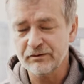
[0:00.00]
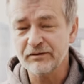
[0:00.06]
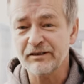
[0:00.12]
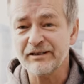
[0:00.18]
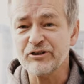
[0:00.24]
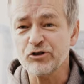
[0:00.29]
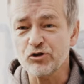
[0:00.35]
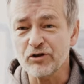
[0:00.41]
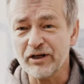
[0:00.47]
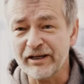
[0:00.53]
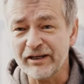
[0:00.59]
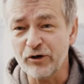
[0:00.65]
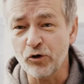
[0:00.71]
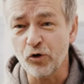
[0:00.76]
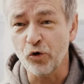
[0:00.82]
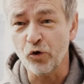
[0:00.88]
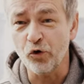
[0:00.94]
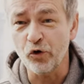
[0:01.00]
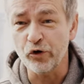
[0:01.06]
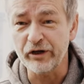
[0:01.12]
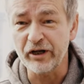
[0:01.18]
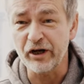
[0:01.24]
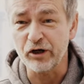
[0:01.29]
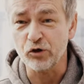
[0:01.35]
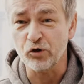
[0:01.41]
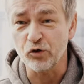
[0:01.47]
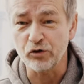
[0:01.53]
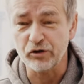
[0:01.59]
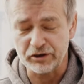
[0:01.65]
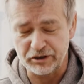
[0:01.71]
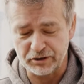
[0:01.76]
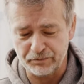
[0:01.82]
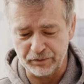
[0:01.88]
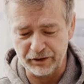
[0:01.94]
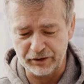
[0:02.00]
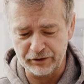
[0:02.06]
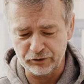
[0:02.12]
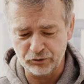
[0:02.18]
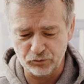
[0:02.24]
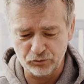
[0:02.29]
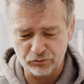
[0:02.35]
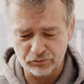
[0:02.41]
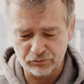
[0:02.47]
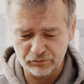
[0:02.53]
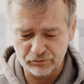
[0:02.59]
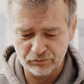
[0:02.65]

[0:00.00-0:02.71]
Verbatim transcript: Let's try it on a Cocker Spaniel.